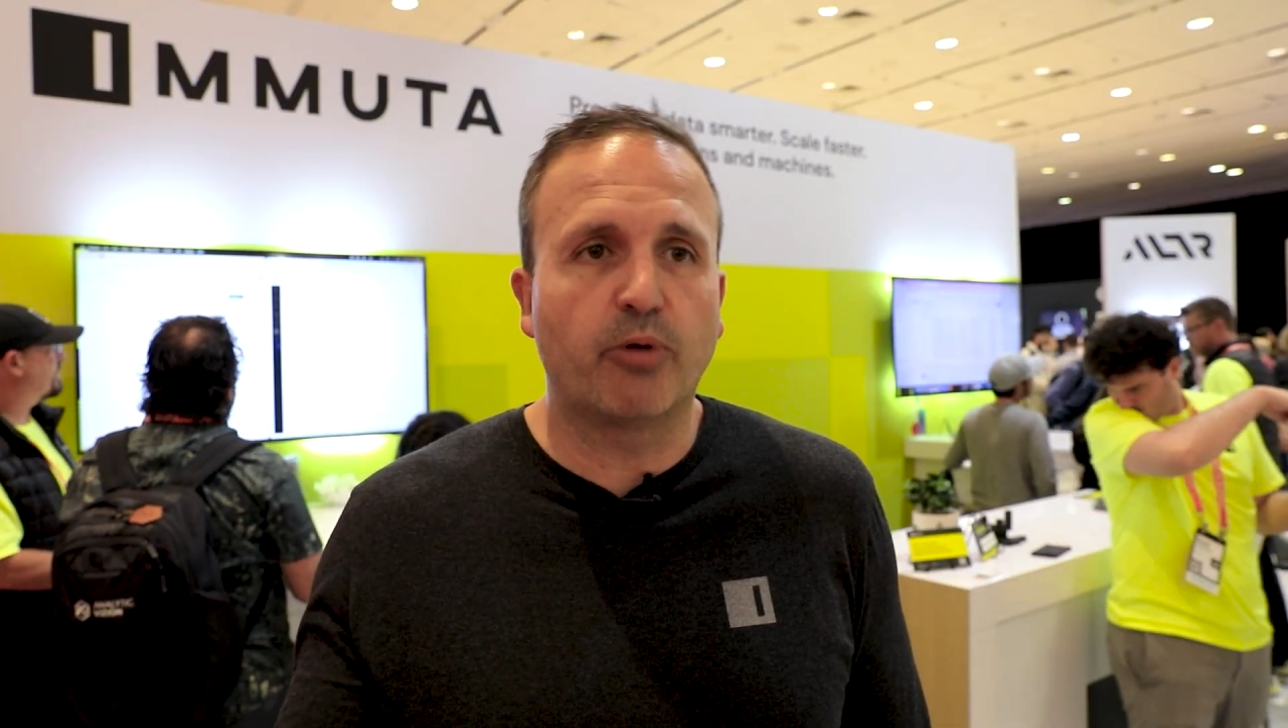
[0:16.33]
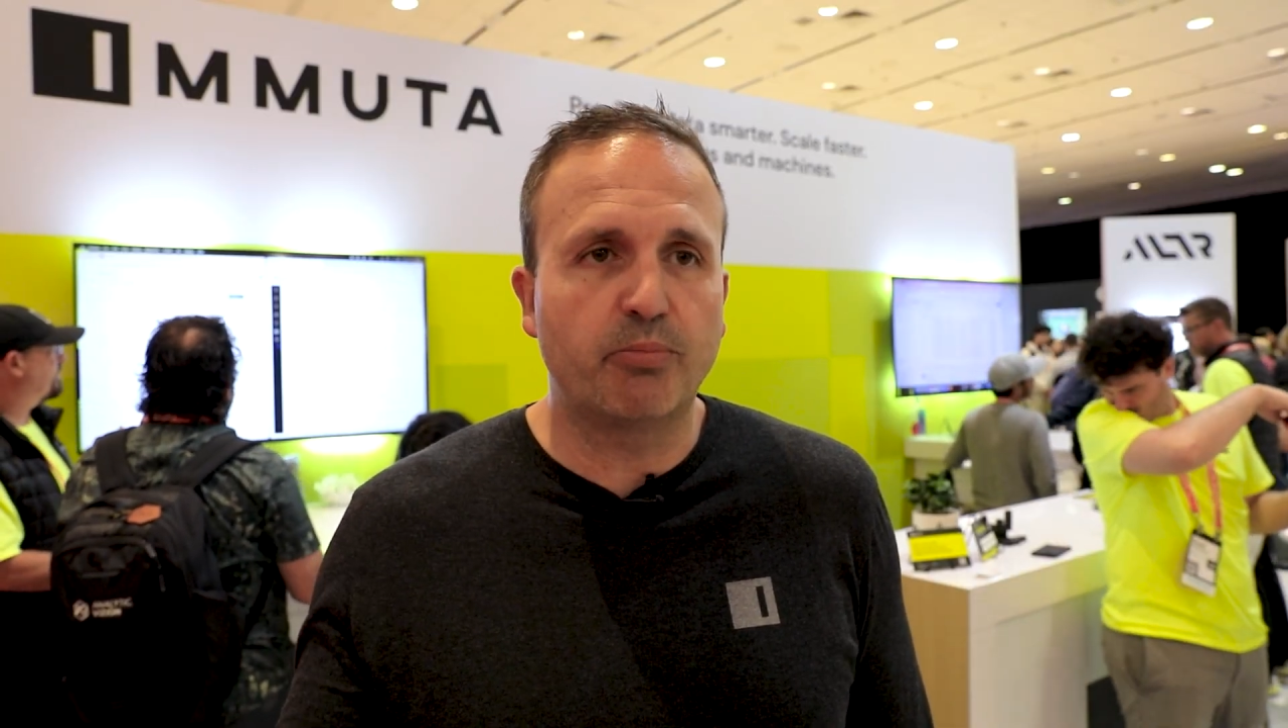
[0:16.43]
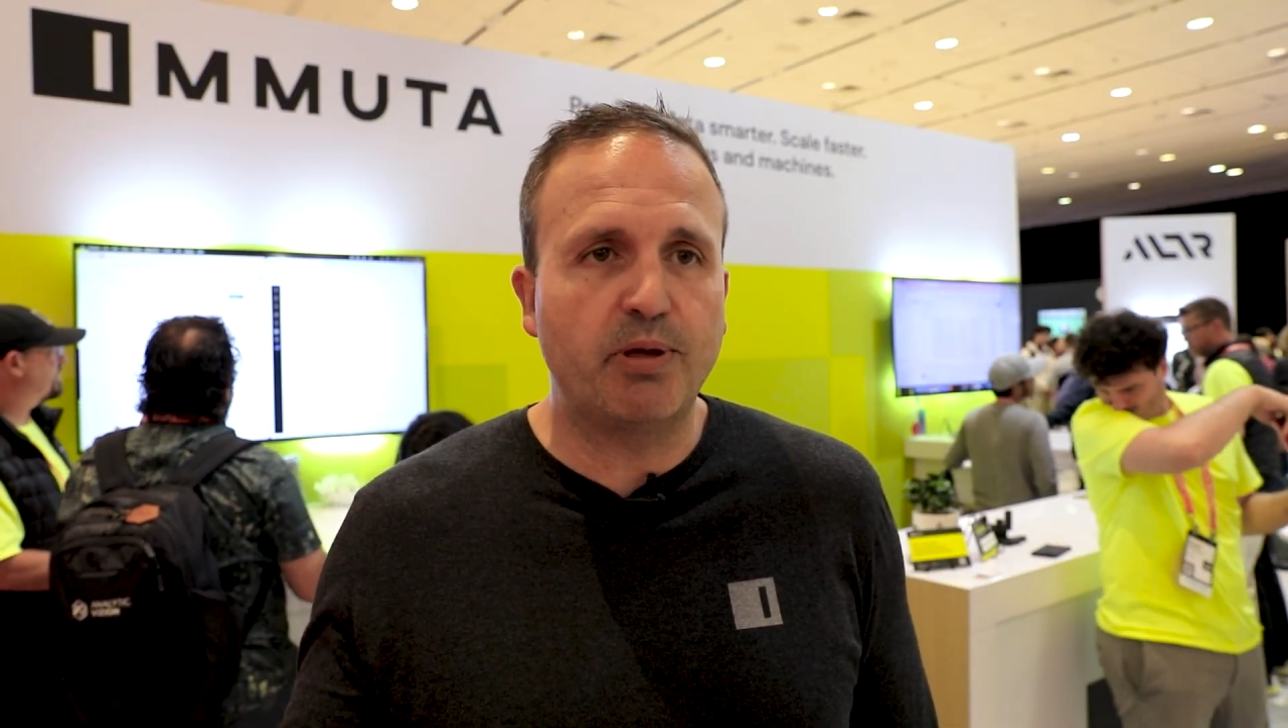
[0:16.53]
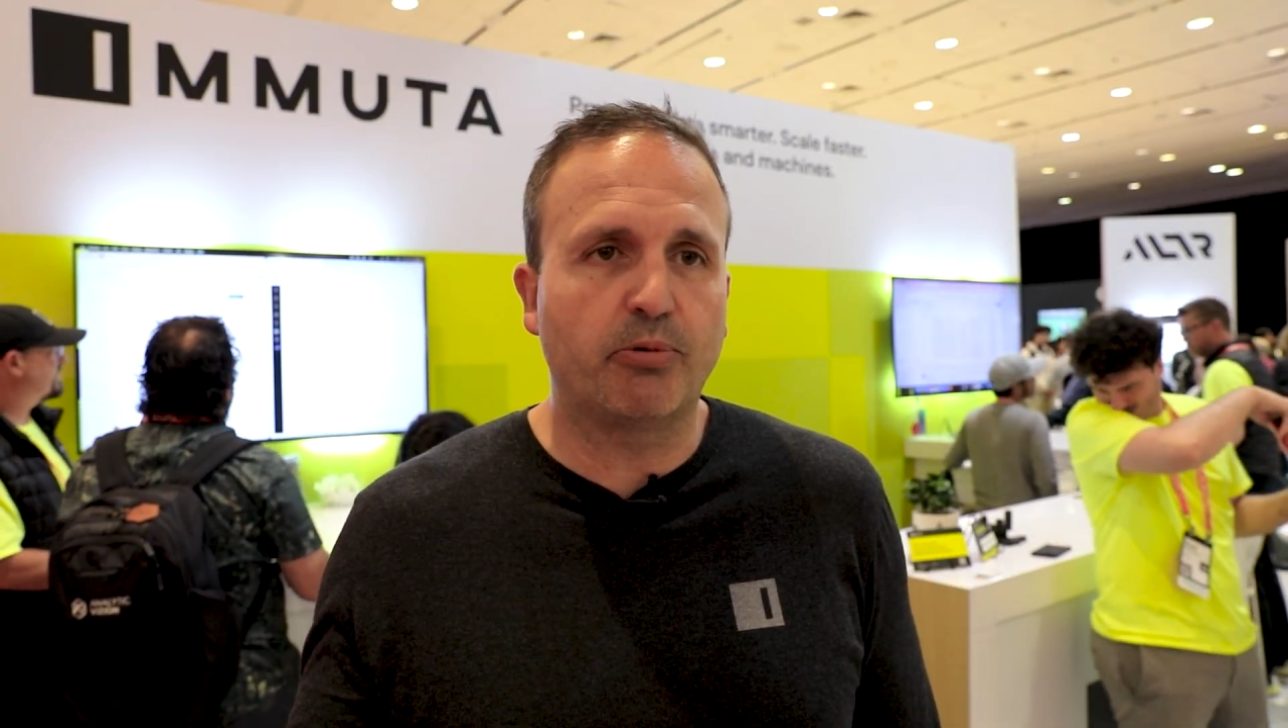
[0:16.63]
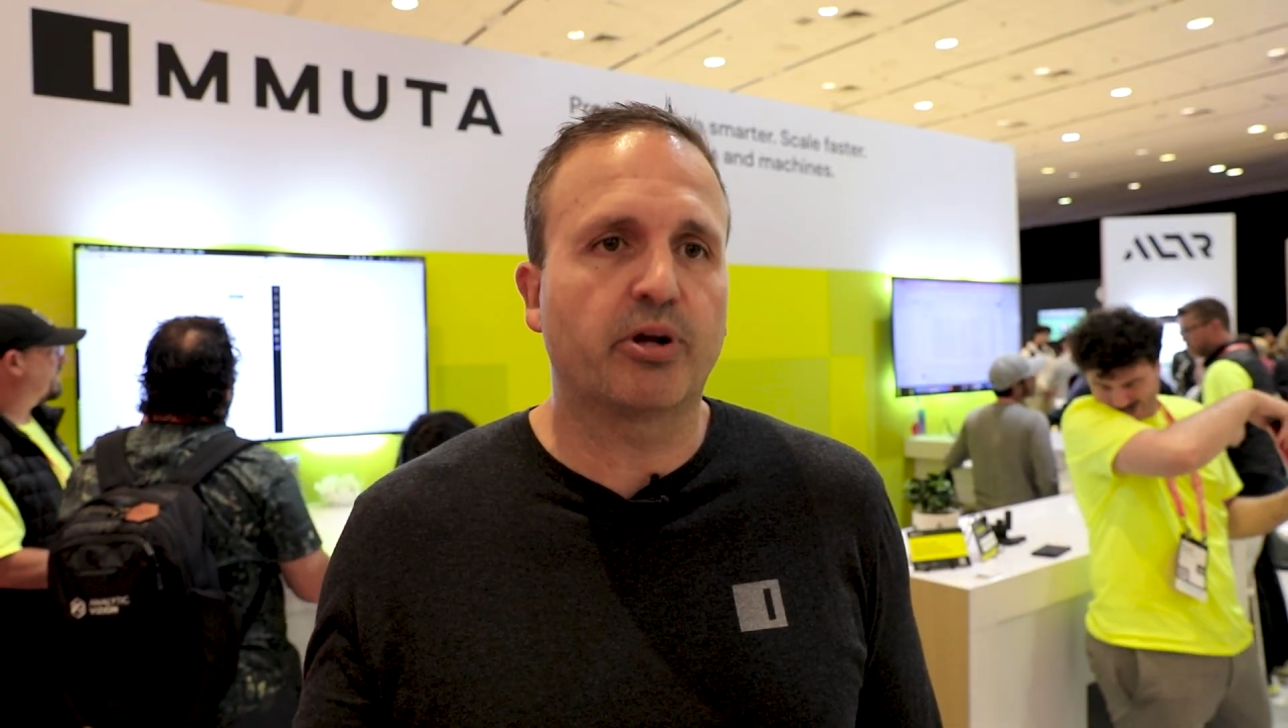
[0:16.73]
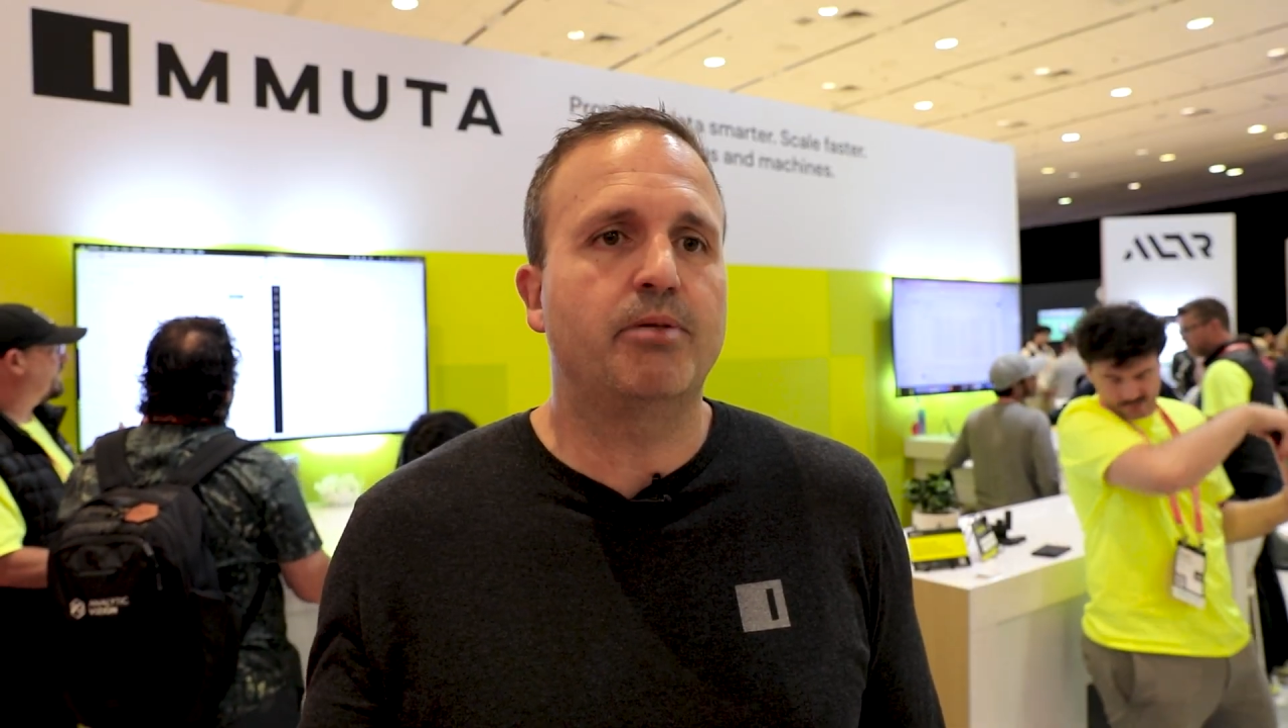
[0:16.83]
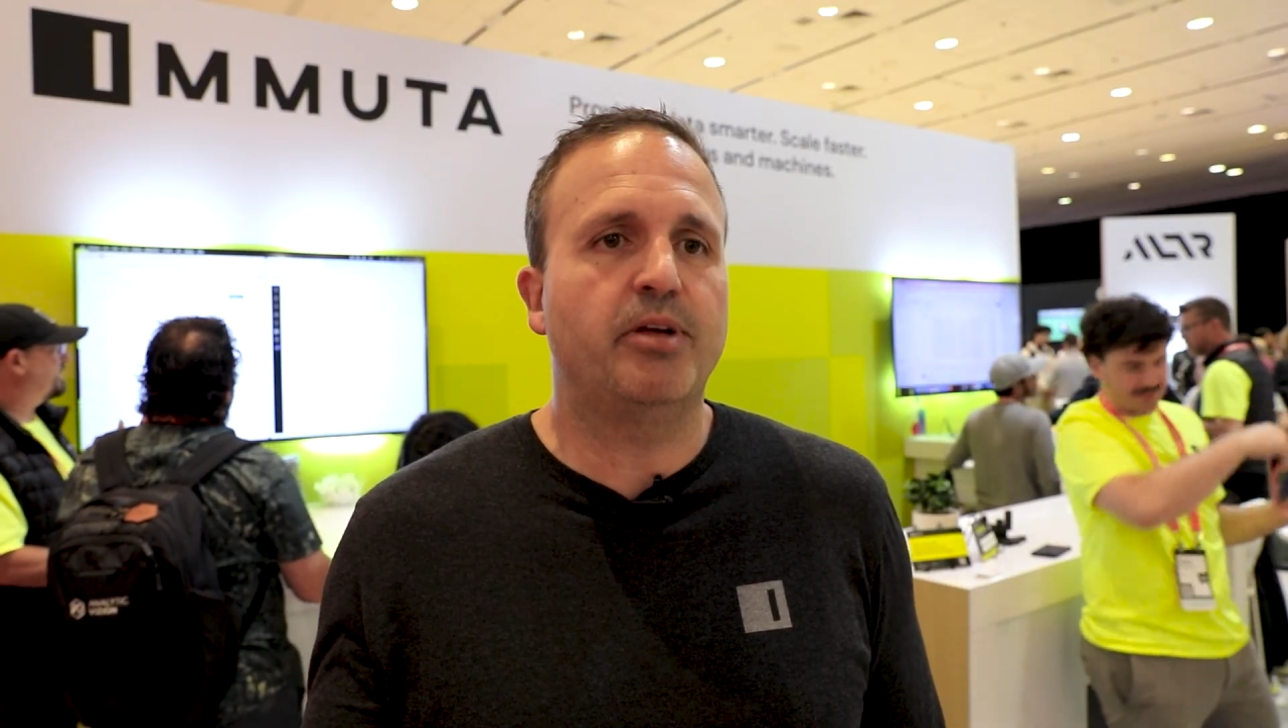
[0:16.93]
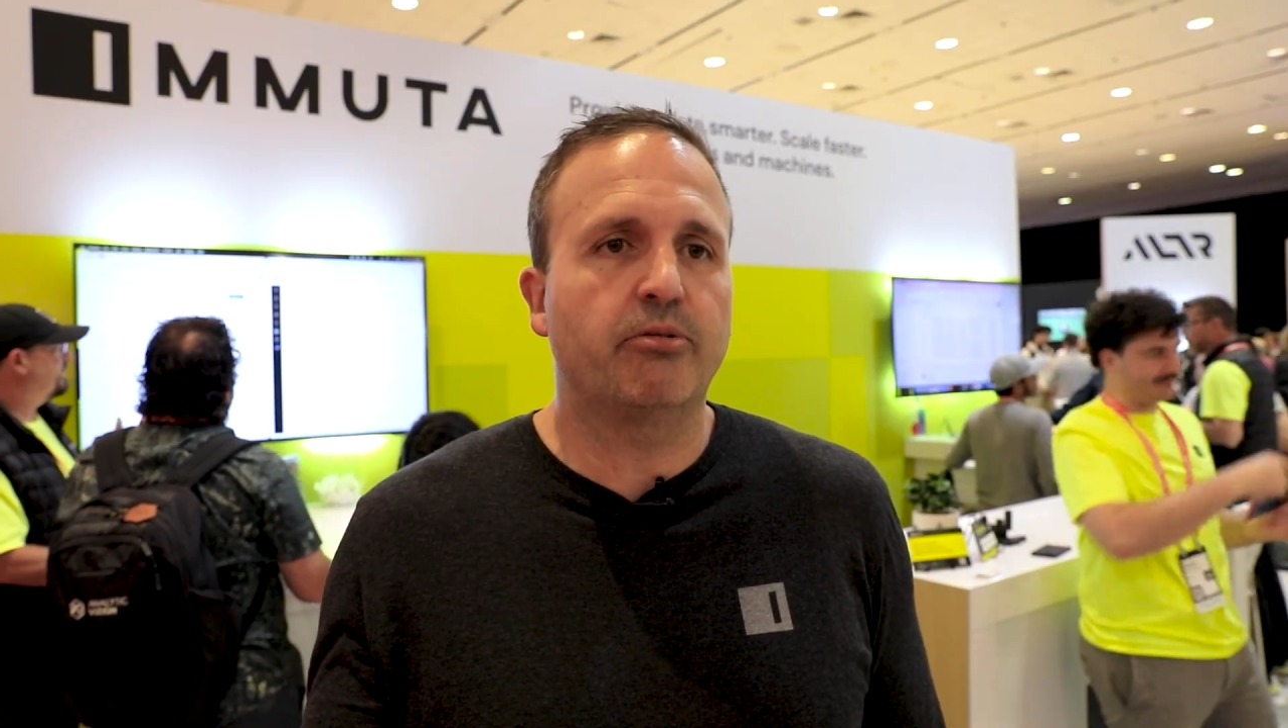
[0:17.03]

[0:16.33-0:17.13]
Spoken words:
more people are going to be